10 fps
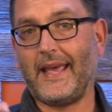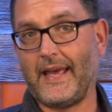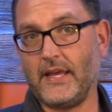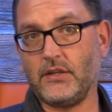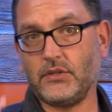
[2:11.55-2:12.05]

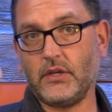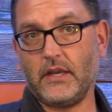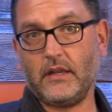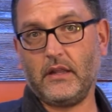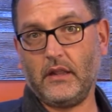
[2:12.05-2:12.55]
edge
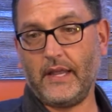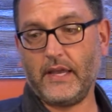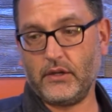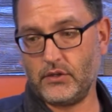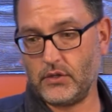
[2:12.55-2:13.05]
and a
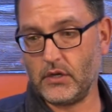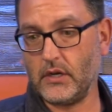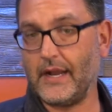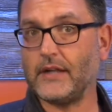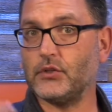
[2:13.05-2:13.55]
ledge
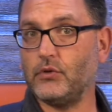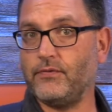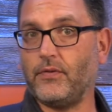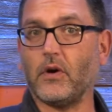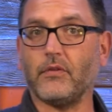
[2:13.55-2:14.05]
not too
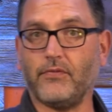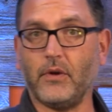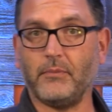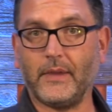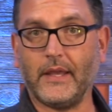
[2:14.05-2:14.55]
far
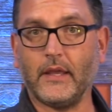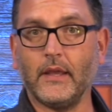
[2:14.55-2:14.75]
from me,